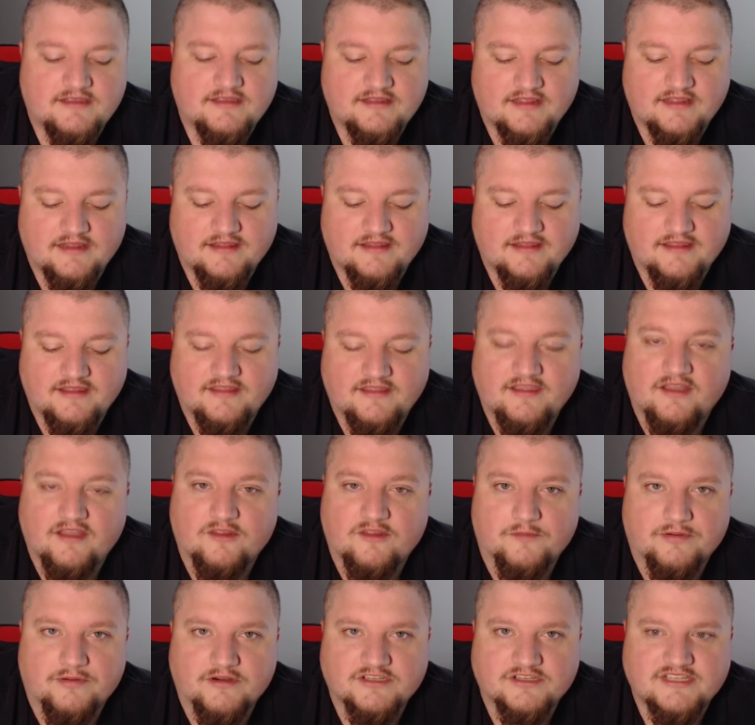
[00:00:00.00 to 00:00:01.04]
the other
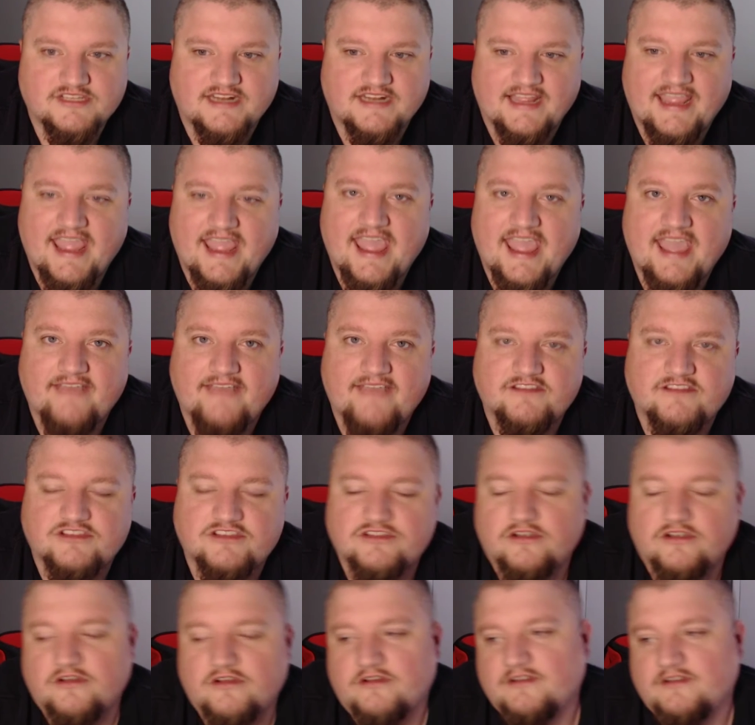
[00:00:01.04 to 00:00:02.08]
person I have to
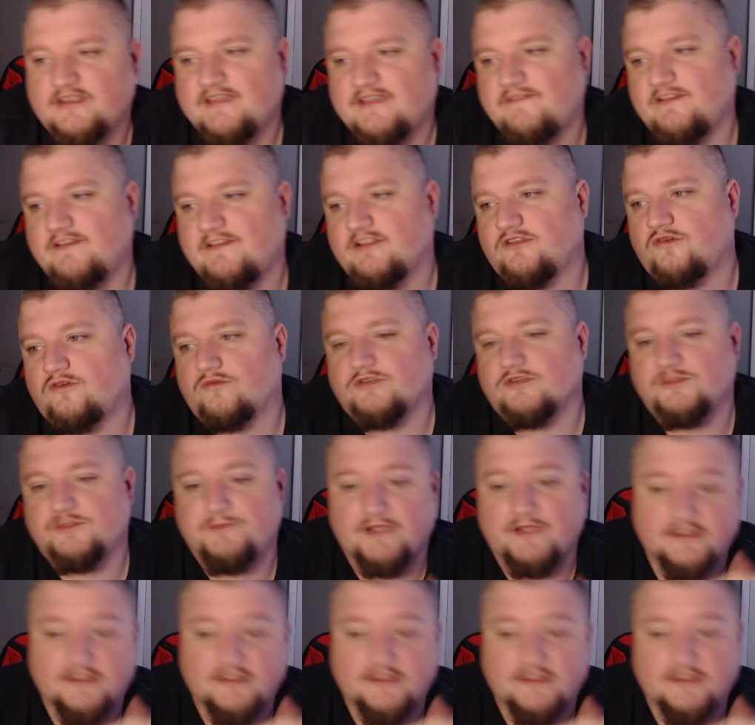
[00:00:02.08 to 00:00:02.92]
start giving a little respect